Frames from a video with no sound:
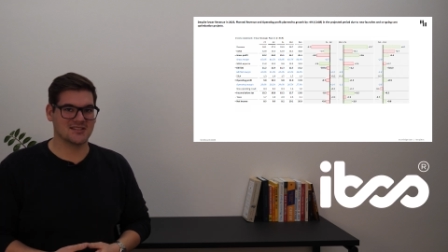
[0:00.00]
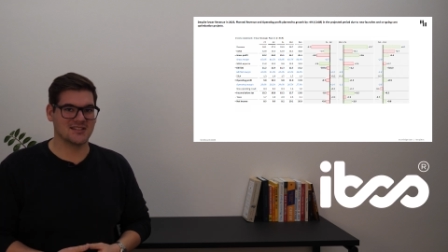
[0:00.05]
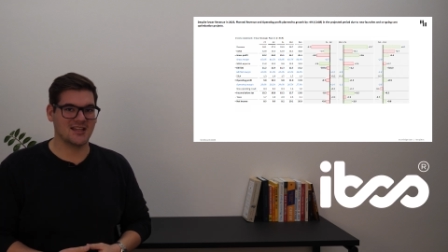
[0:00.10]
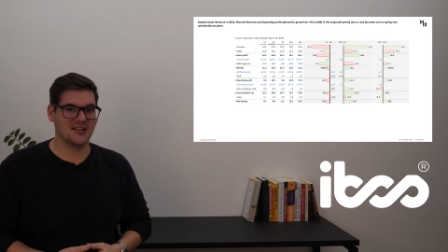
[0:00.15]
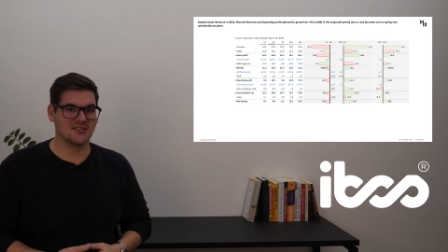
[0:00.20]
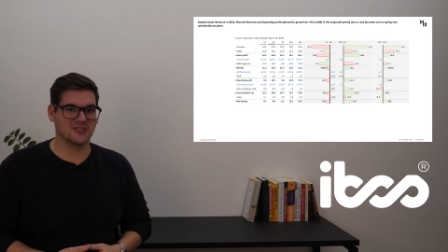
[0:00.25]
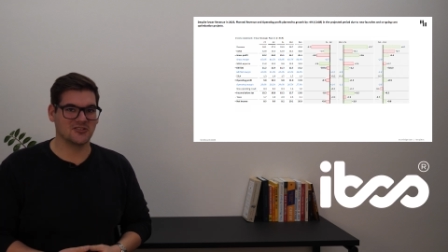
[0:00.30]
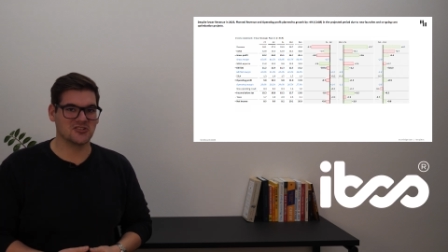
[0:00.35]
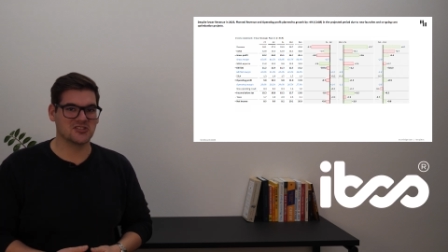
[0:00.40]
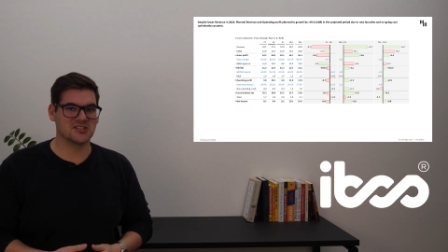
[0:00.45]

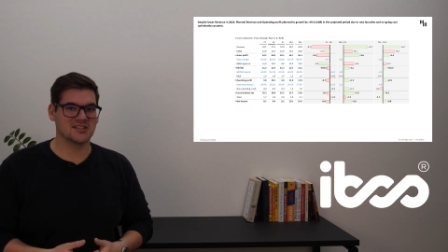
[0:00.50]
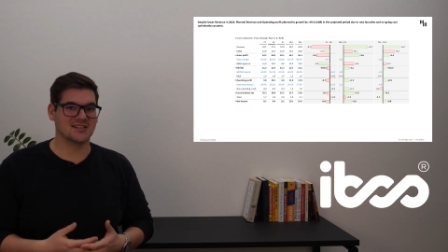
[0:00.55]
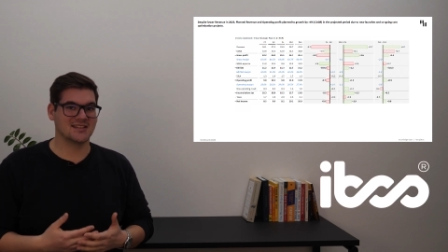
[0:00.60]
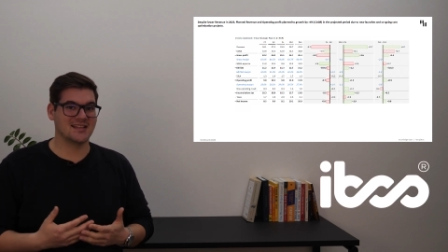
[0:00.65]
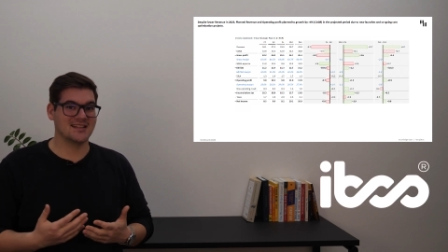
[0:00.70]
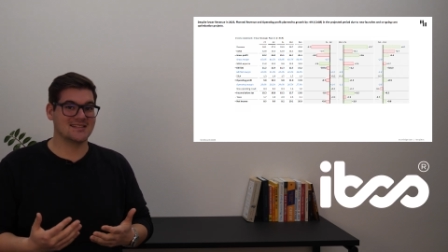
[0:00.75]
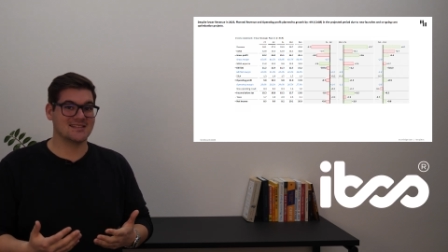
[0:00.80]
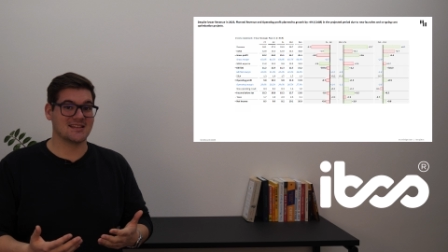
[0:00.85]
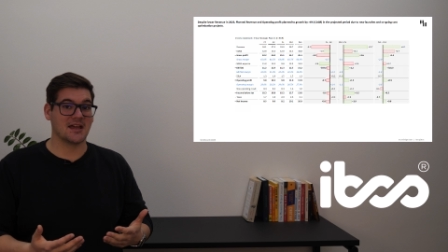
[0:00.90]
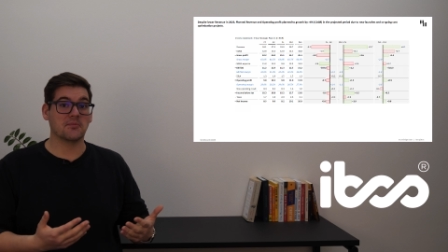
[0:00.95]
standards
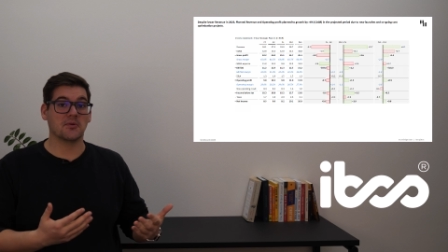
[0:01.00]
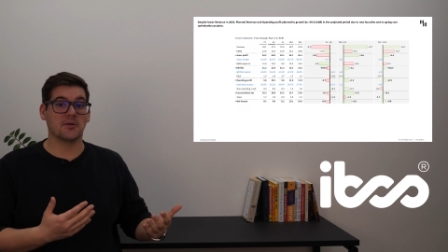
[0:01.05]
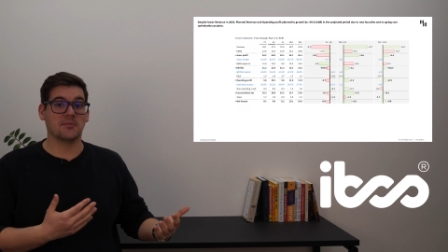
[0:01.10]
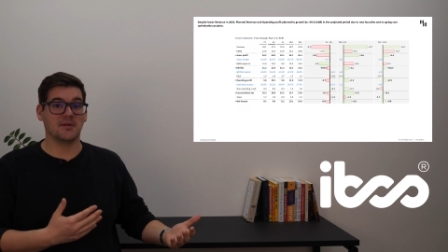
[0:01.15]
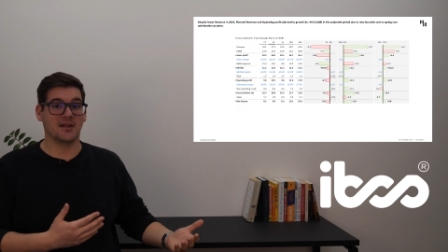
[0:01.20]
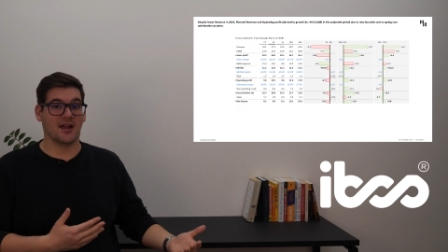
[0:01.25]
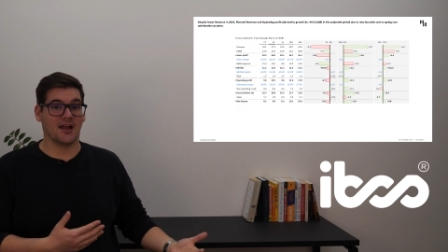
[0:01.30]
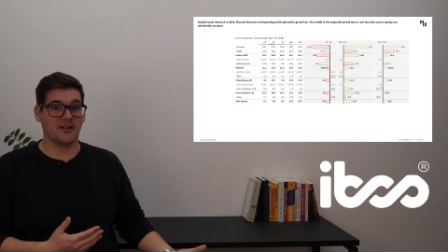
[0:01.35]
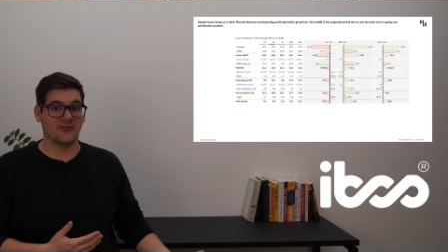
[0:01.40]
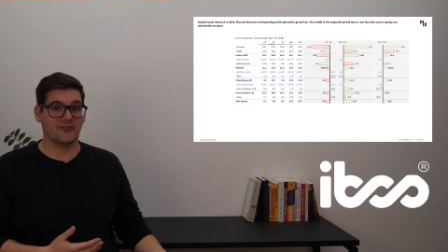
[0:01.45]
that Zebra
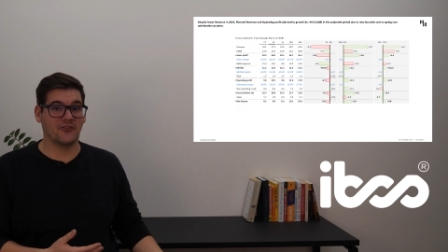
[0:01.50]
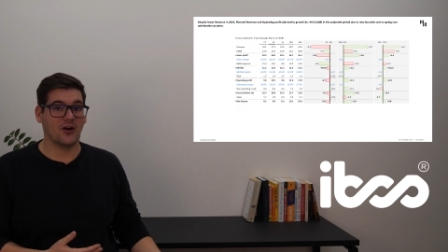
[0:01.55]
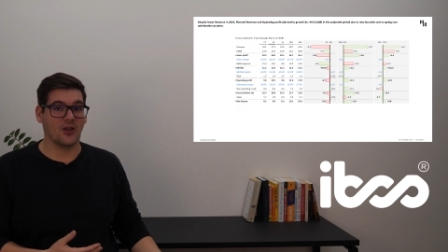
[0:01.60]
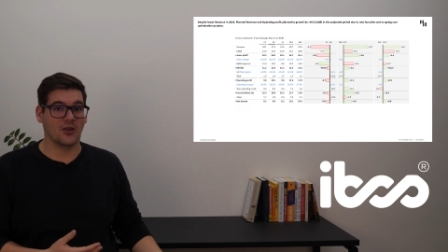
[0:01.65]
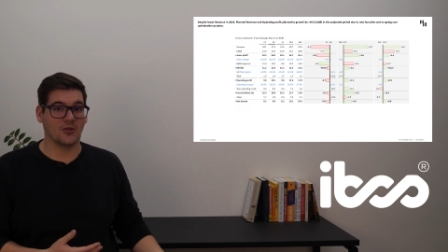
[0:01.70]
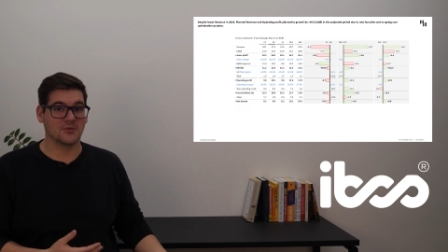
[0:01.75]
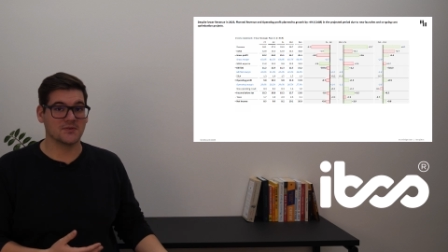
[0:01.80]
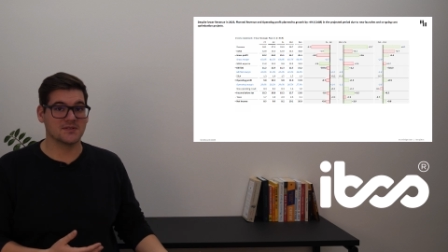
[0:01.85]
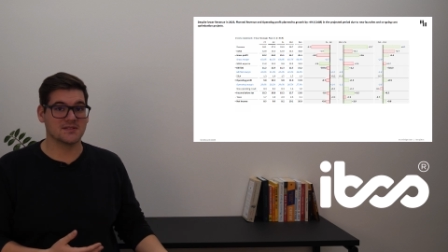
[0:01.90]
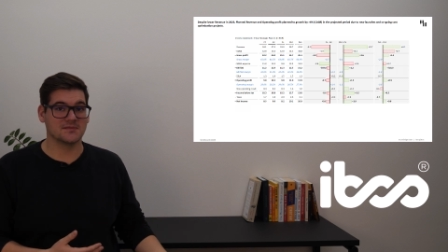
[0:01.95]
BI
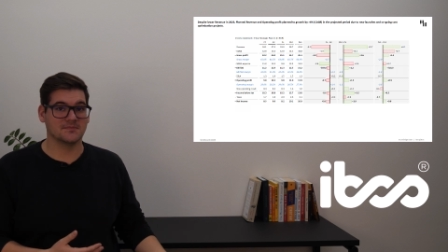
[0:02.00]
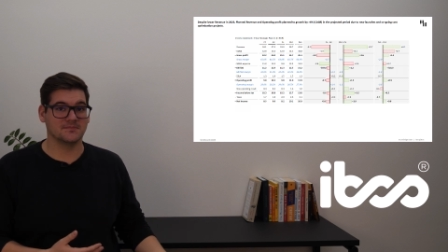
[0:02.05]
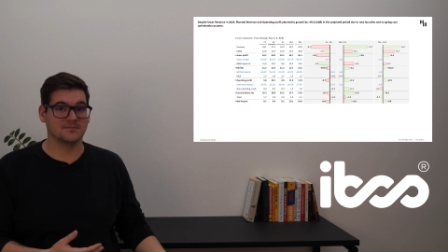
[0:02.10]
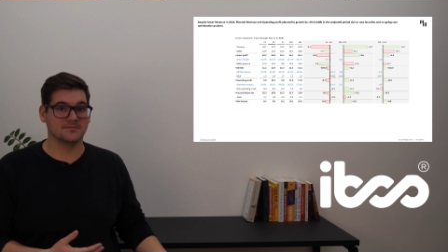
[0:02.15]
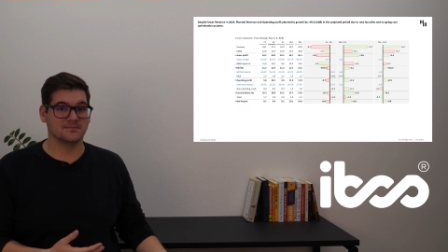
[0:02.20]
follows.